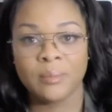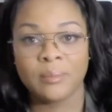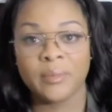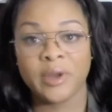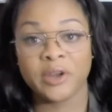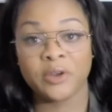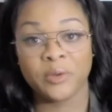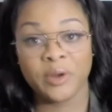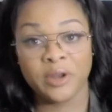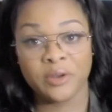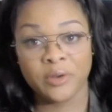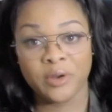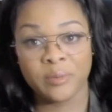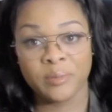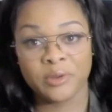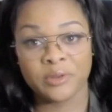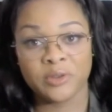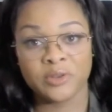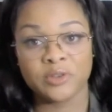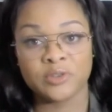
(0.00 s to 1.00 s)
My great
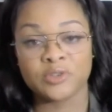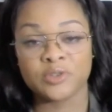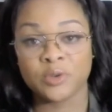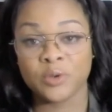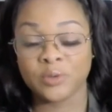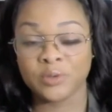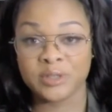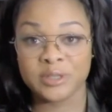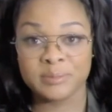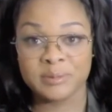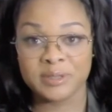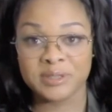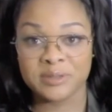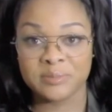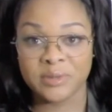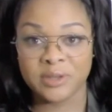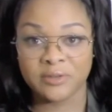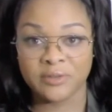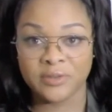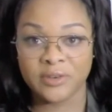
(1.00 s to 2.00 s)
grandmother used to only speak to
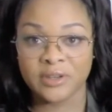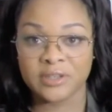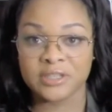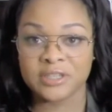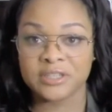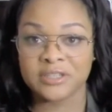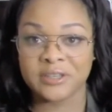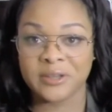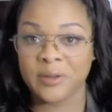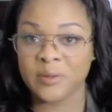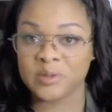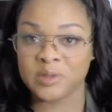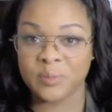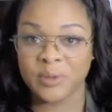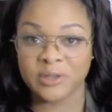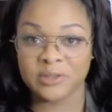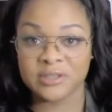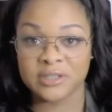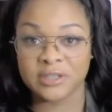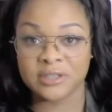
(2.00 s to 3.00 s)
me in French until I was
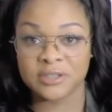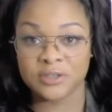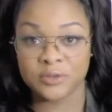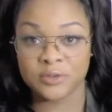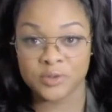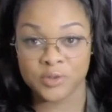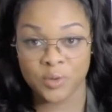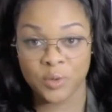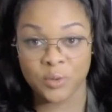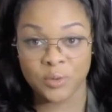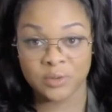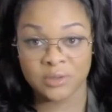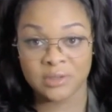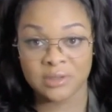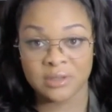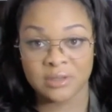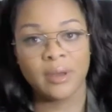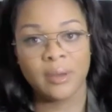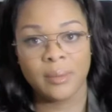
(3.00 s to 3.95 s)
about six years old.